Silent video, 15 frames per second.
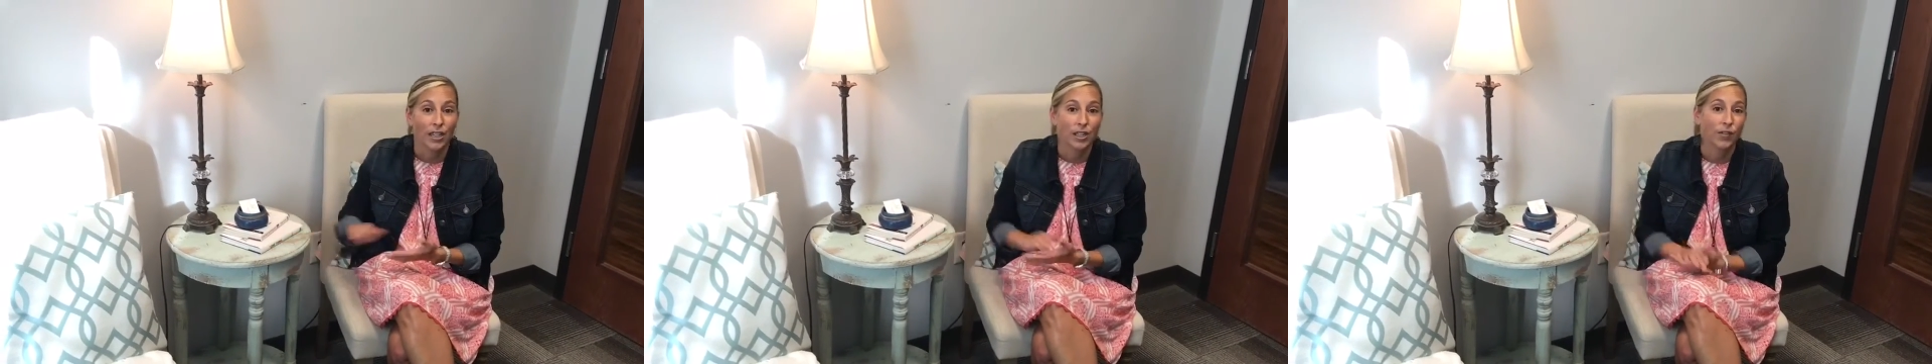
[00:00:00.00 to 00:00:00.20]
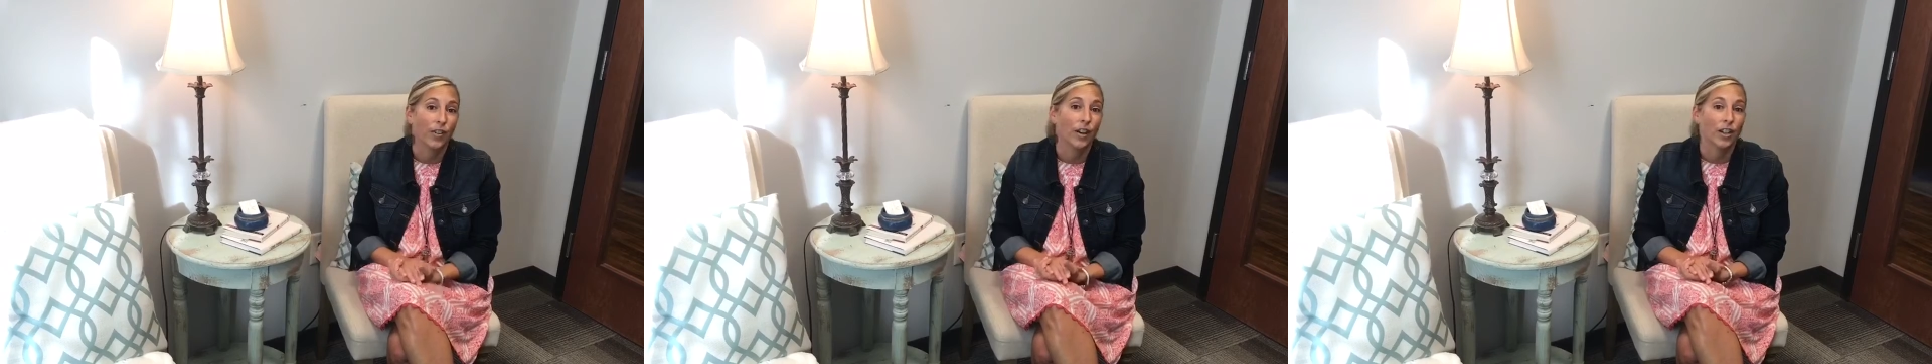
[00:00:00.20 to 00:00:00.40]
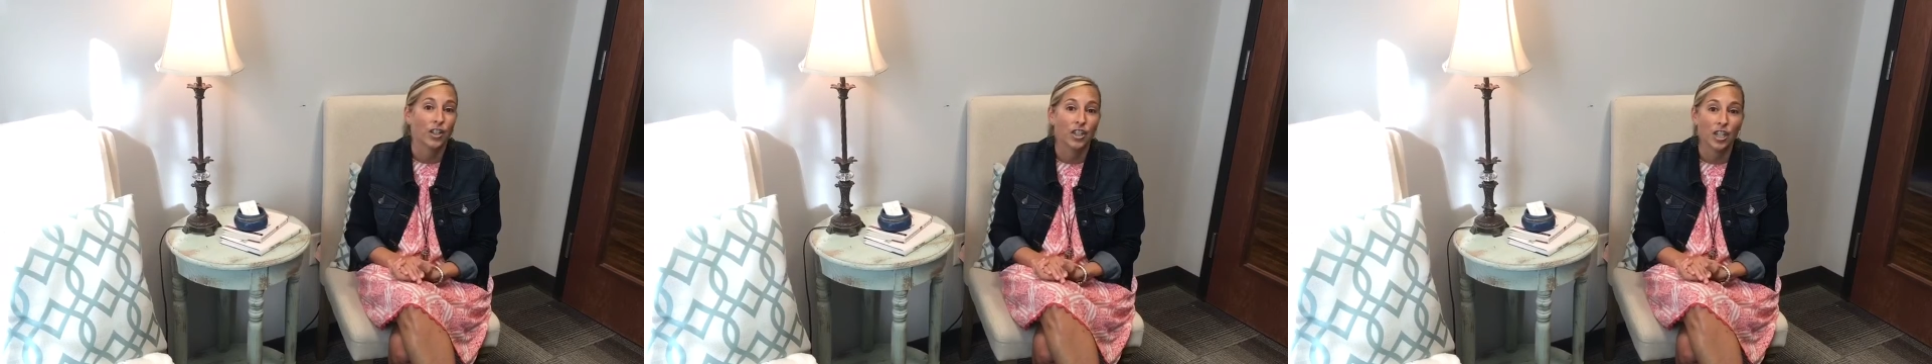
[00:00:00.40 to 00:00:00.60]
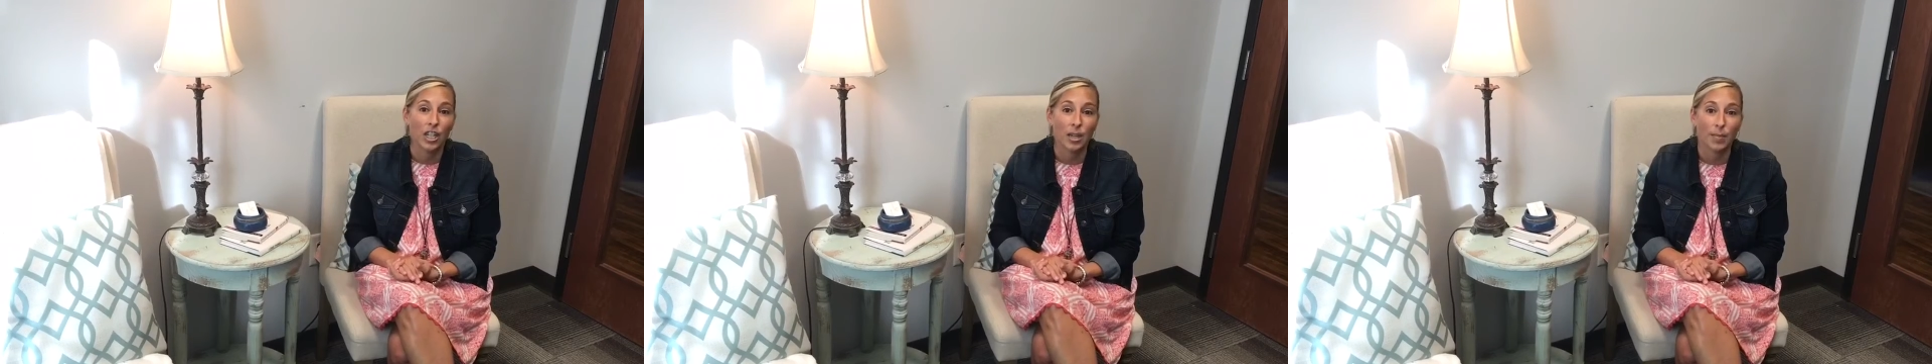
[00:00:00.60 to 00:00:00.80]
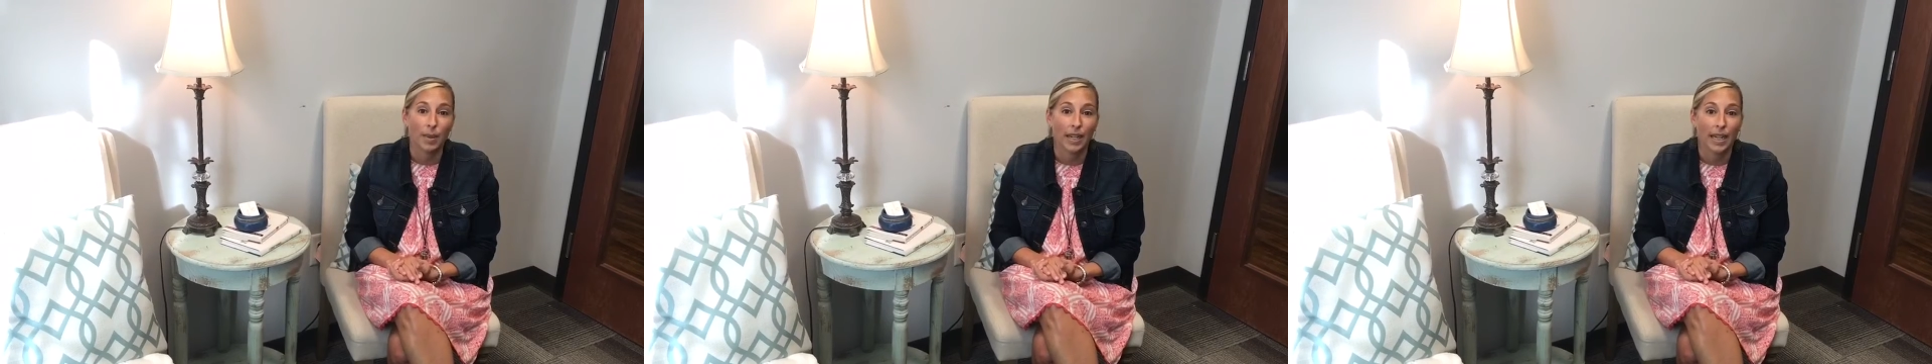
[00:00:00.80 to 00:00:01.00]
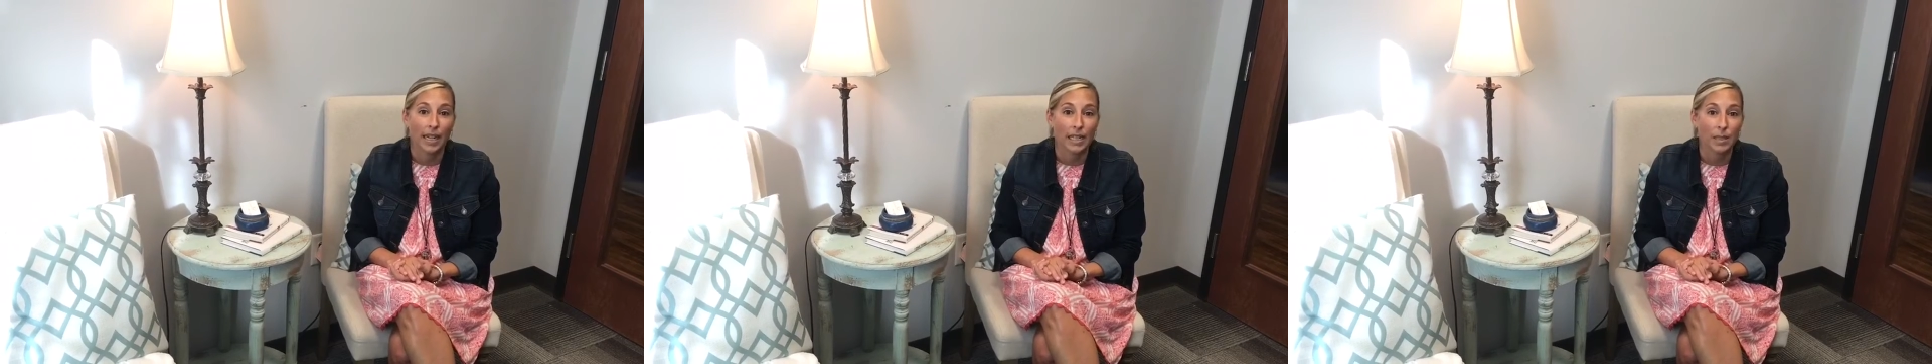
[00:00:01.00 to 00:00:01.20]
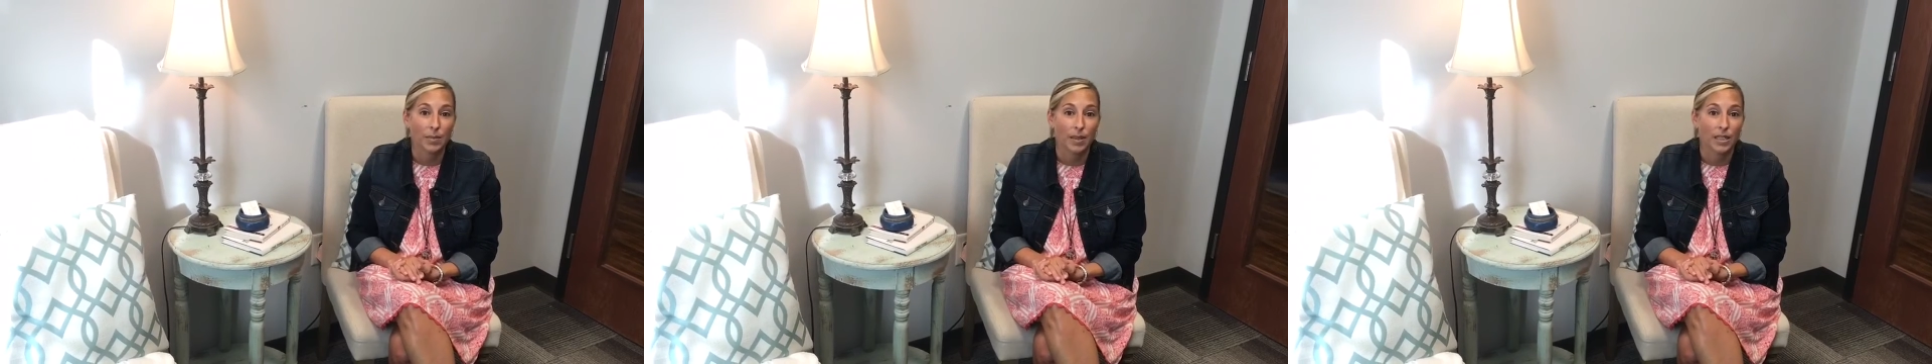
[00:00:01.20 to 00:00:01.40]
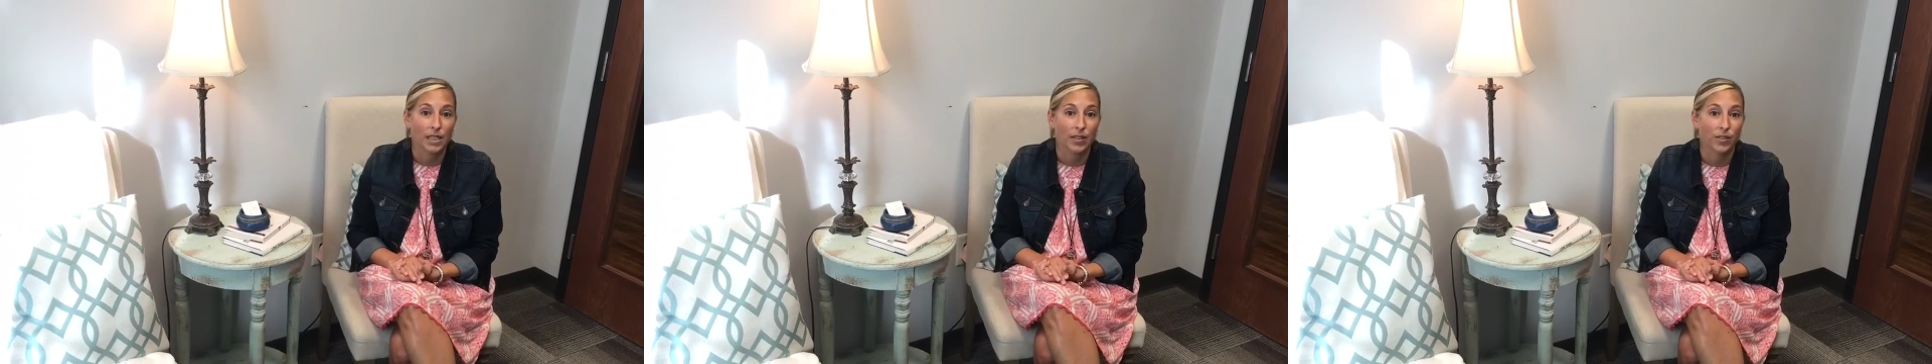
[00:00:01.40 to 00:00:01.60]
It's very cheap and
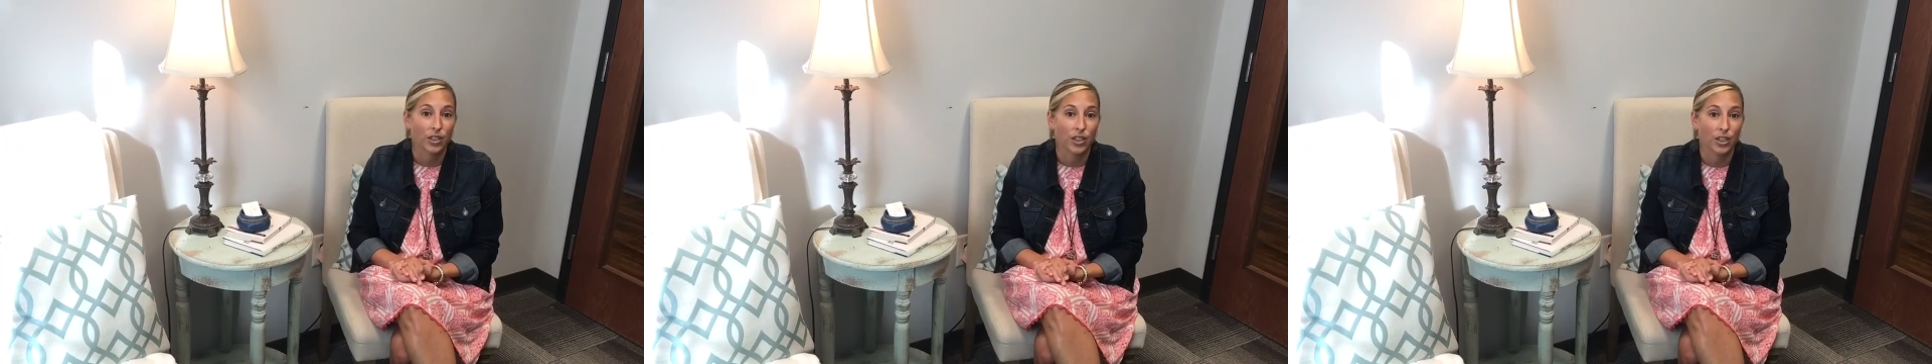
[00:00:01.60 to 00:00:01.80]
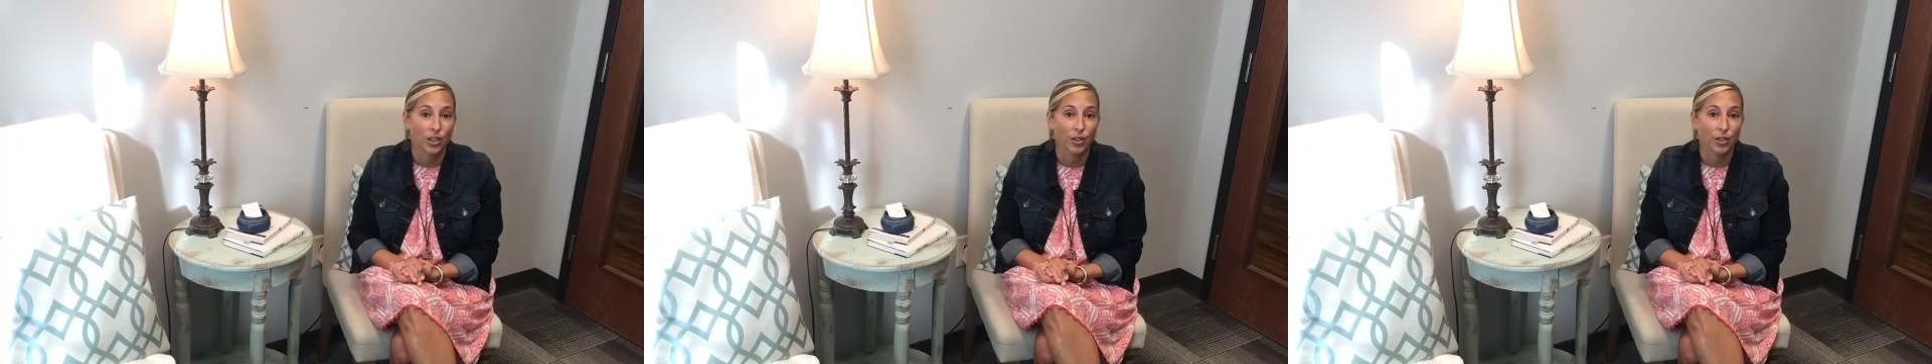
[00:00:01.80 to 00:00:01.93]
inexpensive to do.